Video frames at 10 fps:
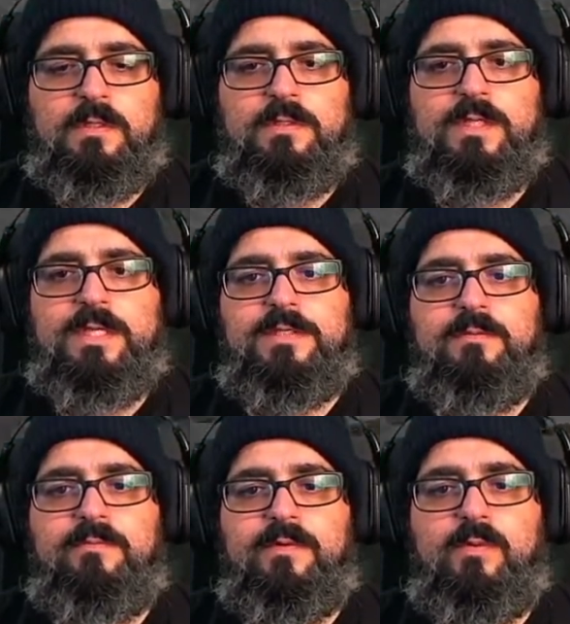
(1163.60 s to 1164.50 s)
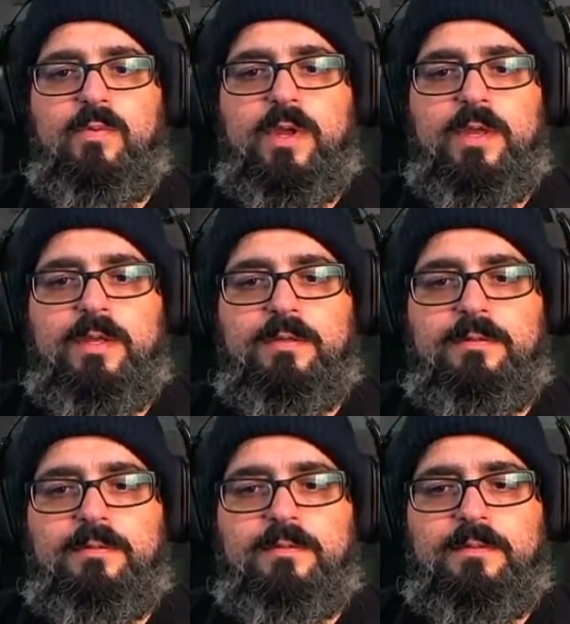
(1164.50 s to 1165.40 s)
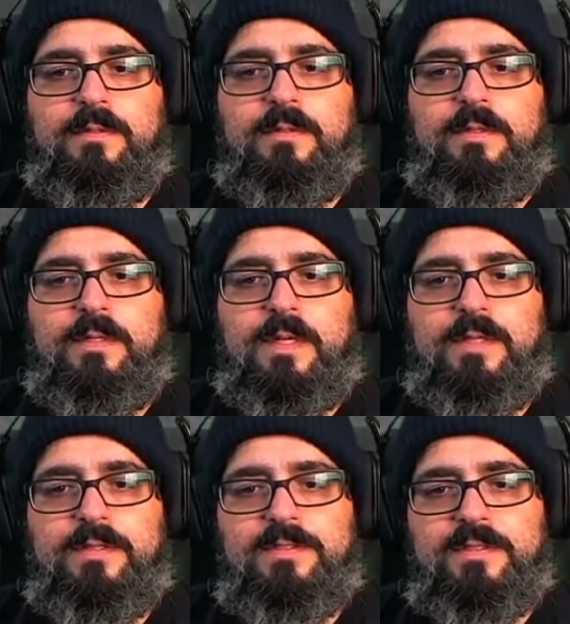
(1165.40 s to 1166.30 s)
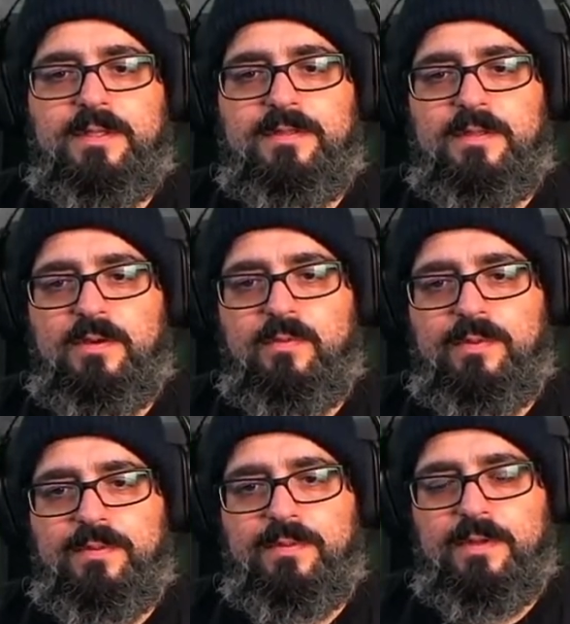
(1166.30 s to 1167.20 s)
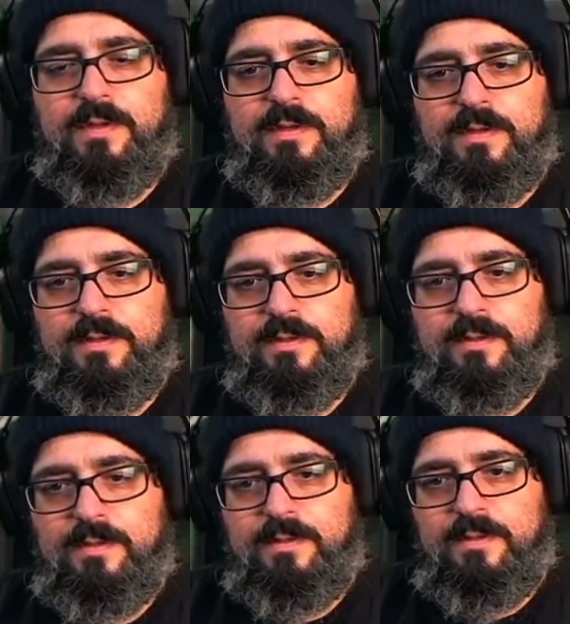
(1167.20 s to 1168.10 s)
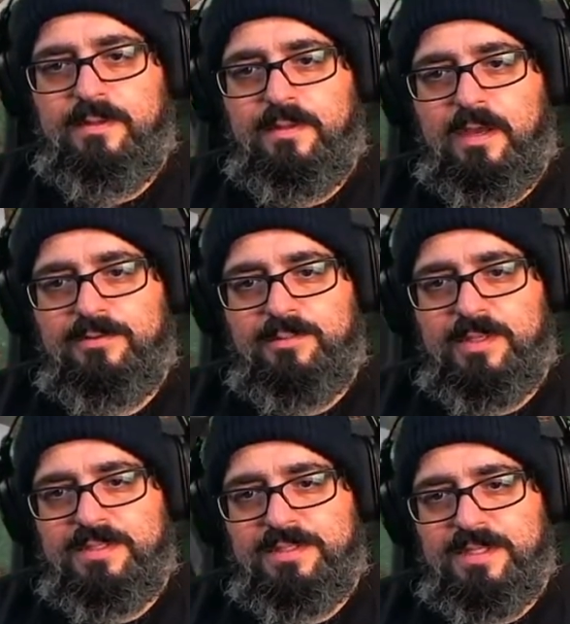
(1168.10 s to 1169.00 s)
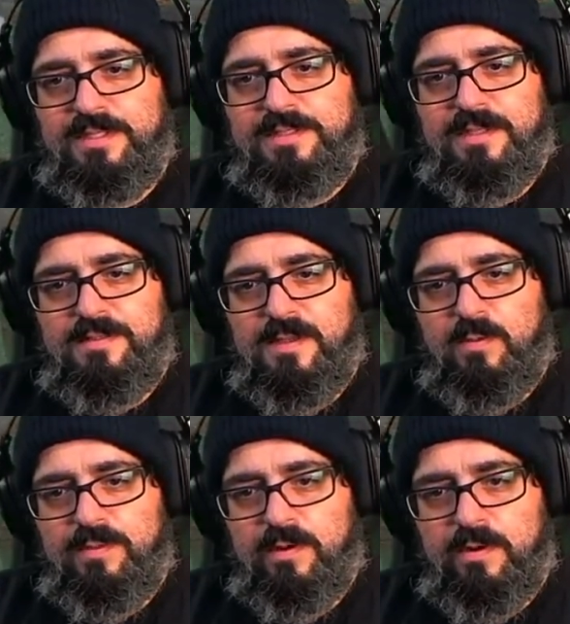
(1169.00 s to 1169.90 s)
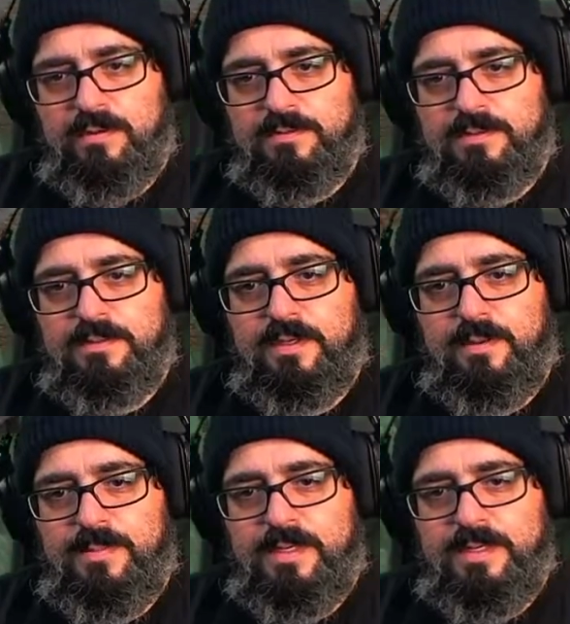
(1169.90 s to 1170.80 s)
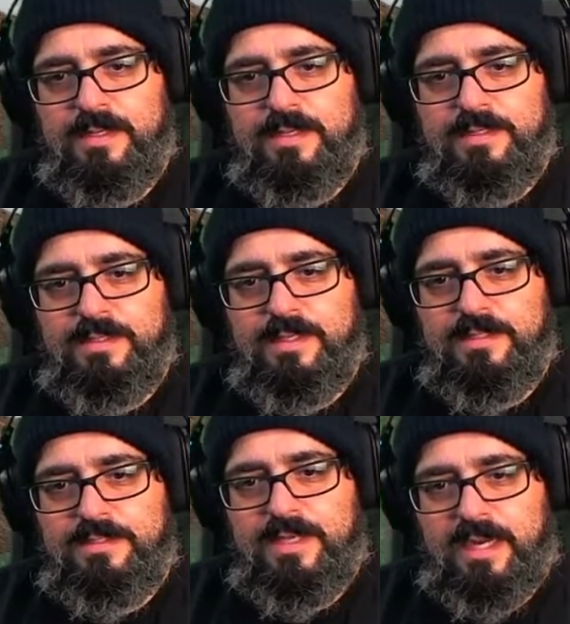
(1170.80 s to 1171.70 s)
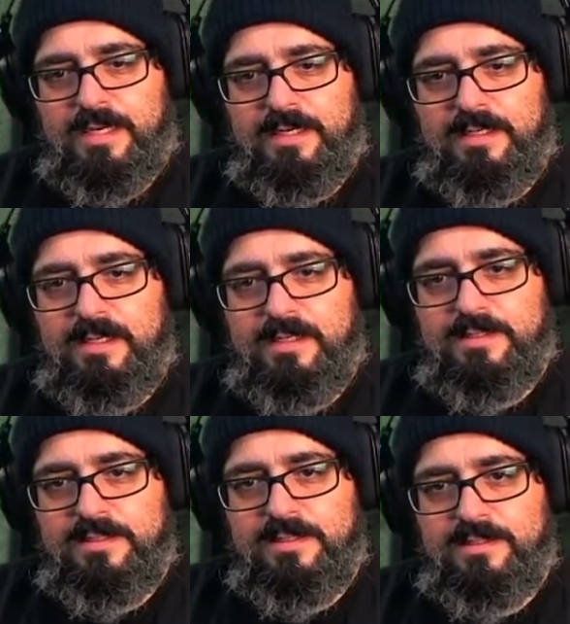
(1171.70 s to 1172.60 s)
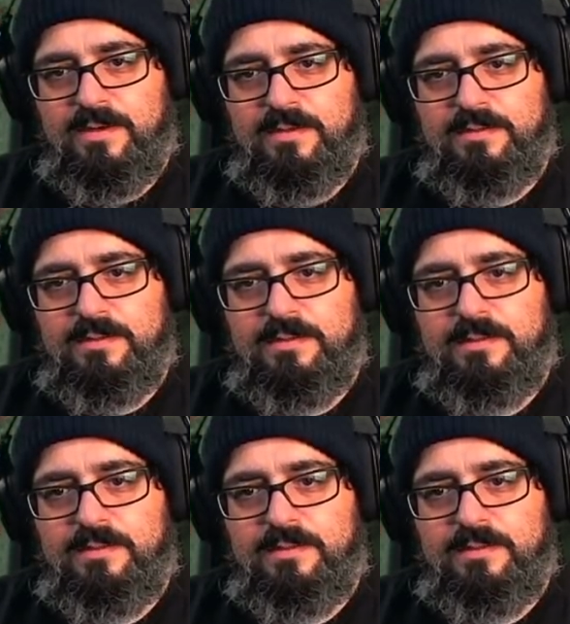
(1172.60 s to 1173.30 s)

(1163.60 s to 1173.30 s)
Take some of it away. And this is the thing with... I was about to say, this is the thing with art. I mean, it technically, this is art.